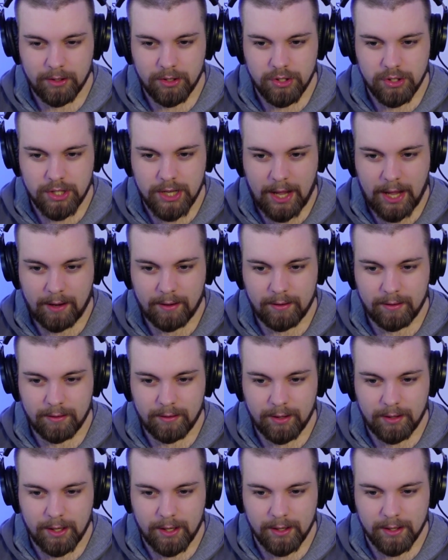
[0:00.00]
Chat
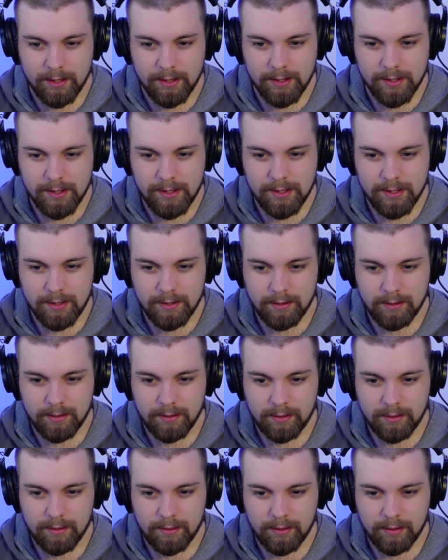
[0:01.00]
is
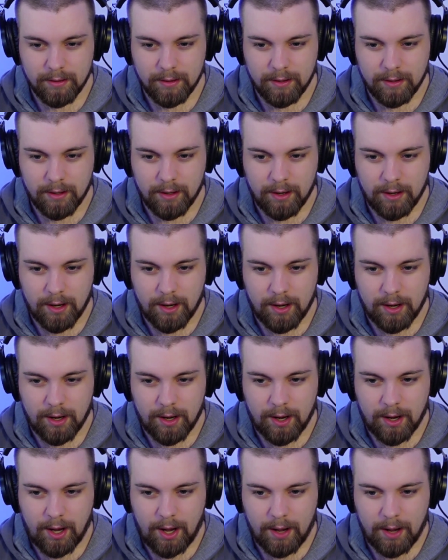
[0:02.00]

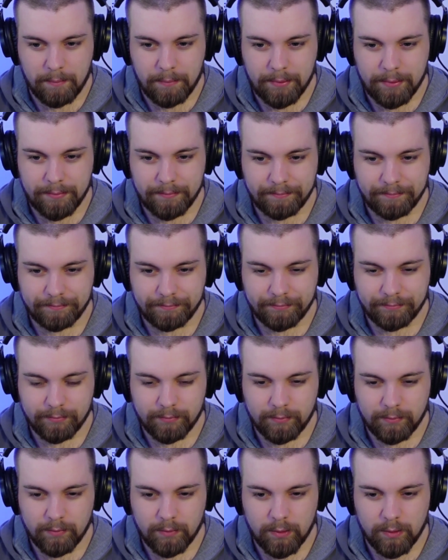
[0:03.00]
up,
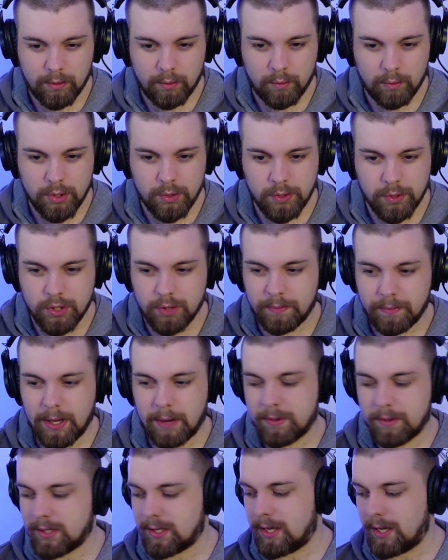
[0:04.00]
which we should be
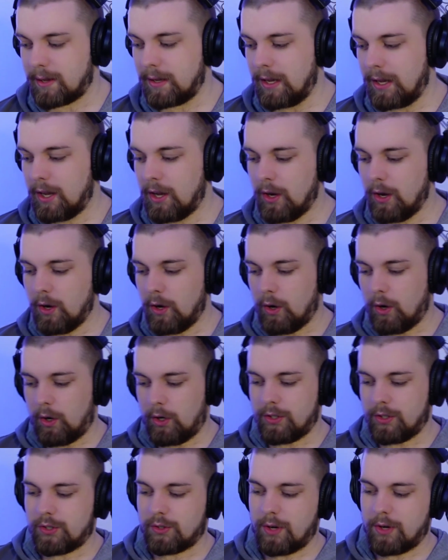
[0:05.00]
able to see
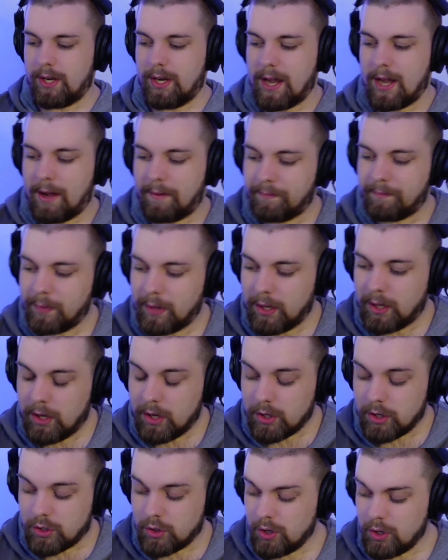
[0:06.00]
on the screen now.
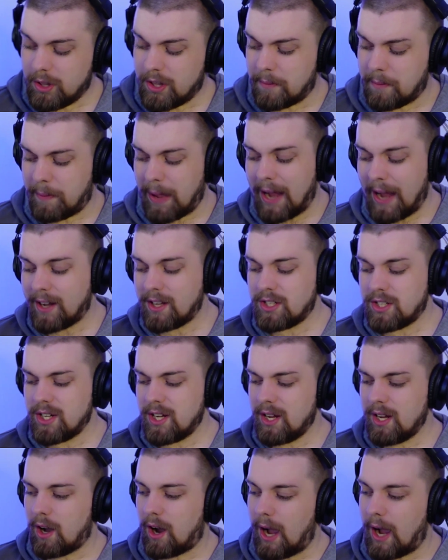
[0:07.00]
Dude, the
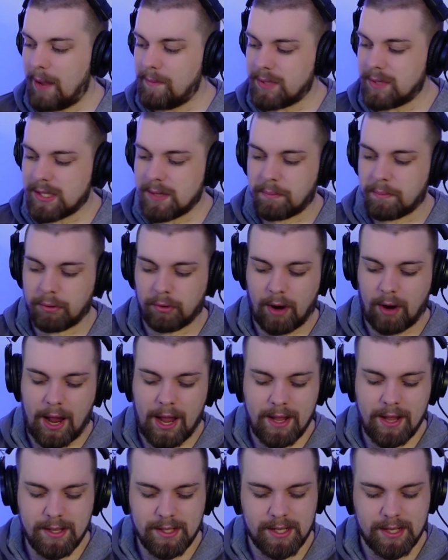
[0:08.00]
packaging, I'm
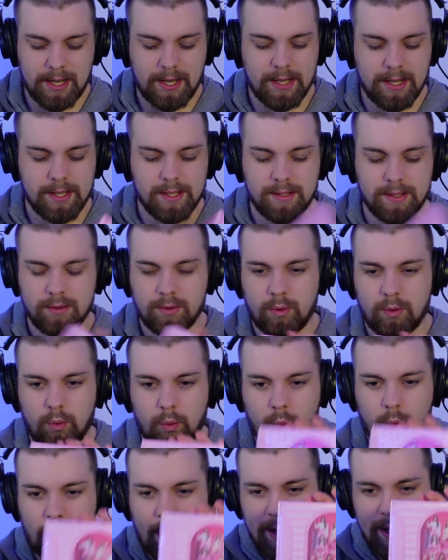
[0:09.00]
surprised it is
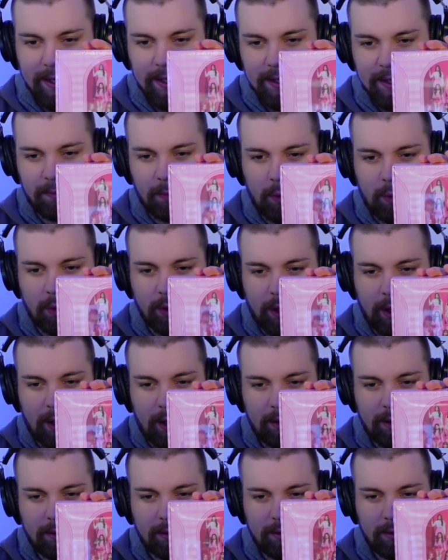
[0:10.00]
way
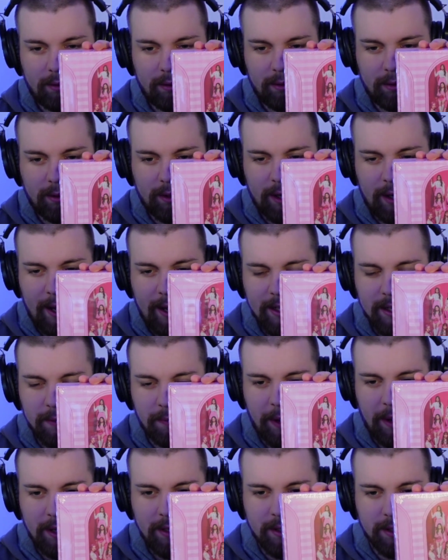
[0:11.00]
smaller than I
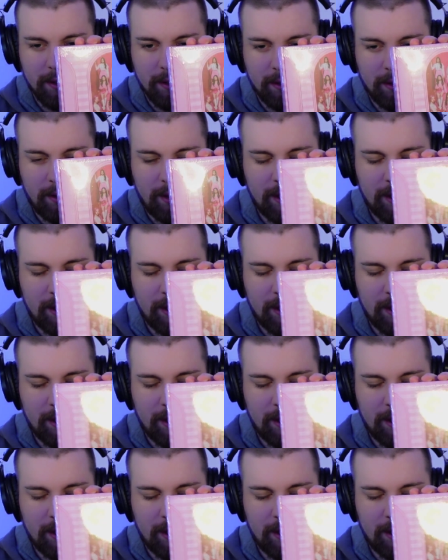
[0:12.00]
expected.